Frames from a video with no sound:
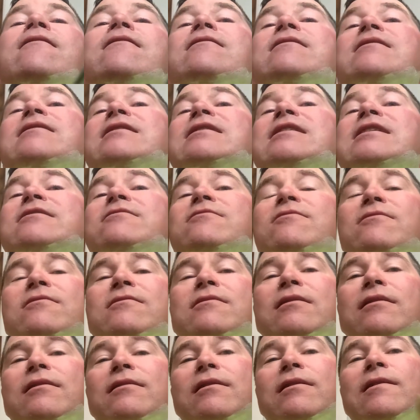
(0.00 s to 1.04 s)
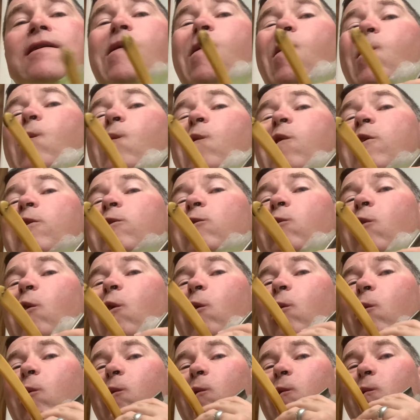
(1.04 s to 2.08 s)
He took and
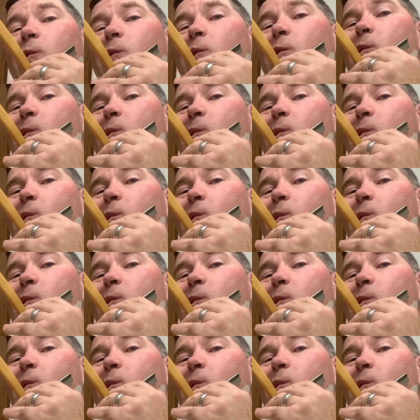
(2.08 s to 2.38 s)
called